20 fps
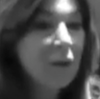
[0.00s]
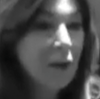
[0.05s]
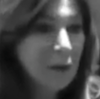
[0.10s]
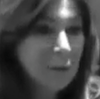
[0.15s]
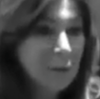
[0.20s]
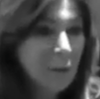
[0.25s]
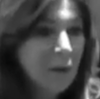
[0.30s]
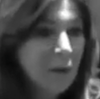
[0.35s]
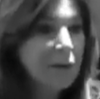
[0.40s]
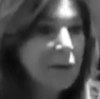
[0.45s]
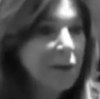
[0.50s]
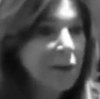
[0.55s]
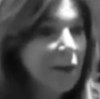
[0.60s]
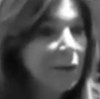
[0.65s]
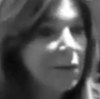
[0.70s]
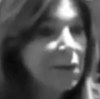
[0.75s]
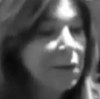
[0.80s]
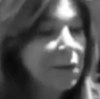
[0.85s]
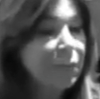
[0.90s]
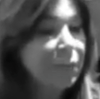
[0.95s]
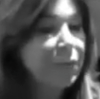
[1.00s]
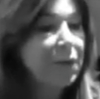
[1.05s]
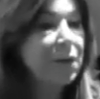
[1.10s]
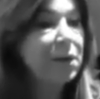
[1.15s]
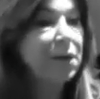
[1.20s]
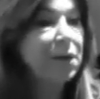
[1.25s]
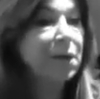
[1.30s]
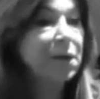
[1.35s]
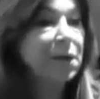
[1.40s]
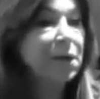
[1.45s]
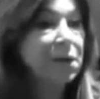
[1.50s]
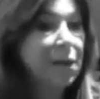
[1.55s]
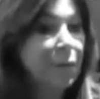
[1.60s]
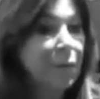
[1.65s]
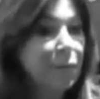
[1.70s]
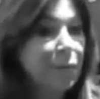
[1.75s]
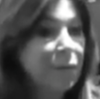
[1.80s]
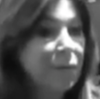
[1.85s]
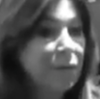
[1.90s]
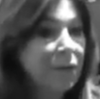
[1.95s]
as well as LCP's
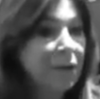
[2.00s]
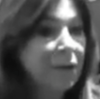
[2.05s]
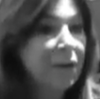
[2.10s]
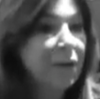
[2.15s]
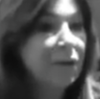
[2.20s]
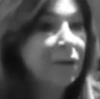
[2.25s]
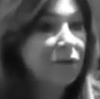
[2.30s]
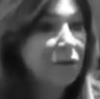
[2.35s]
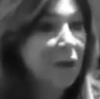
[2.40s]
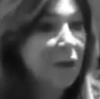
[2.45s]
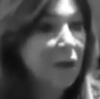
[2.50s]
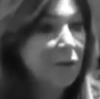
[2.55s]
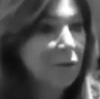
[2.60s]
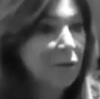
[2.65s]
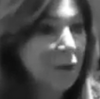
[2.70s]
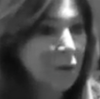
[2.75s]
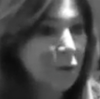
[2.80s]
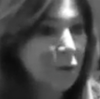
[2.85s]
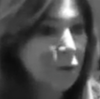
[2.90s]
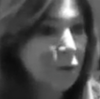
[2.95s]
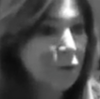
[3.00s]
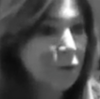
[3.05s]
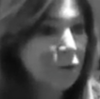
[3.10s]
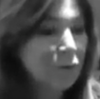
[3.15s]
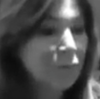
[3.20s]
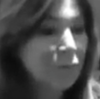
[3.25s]
exemplary track record.